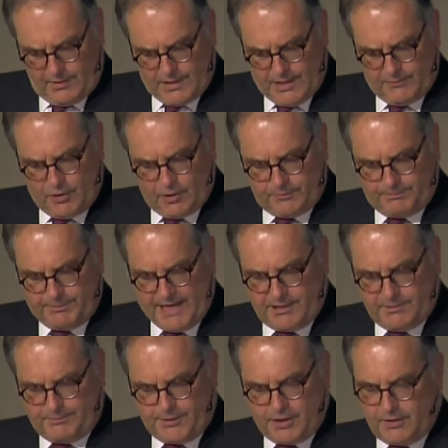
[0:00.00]
They want
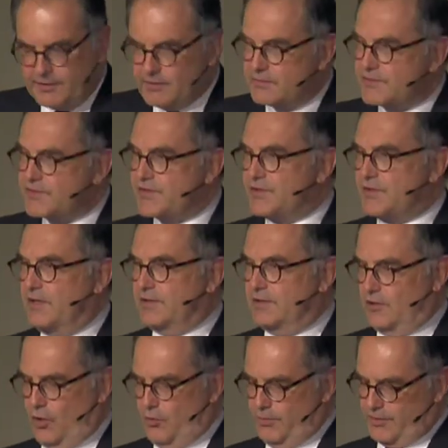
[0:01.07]
better products at
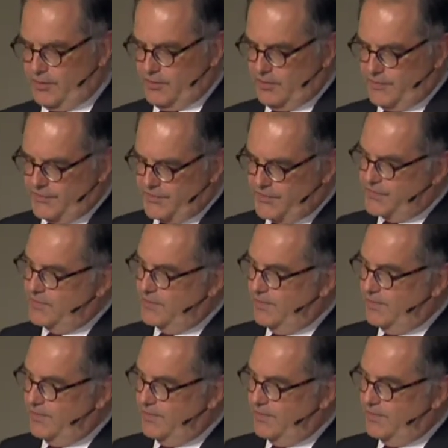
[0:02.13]
lower costs.